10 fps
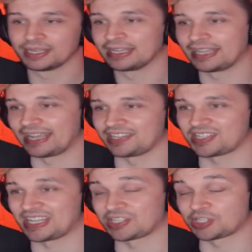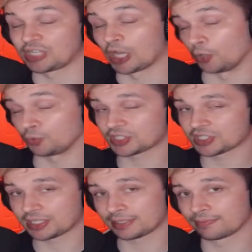and it says
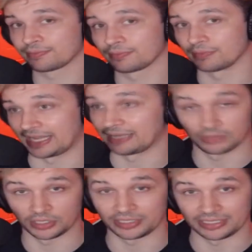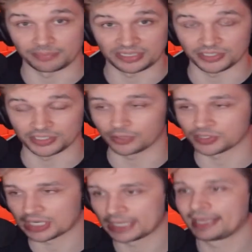toast, like literally a piece of
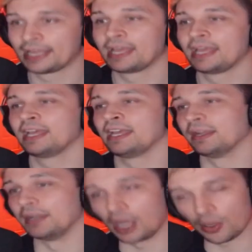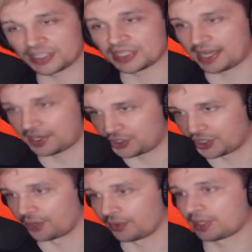toast. No, it's not a joke.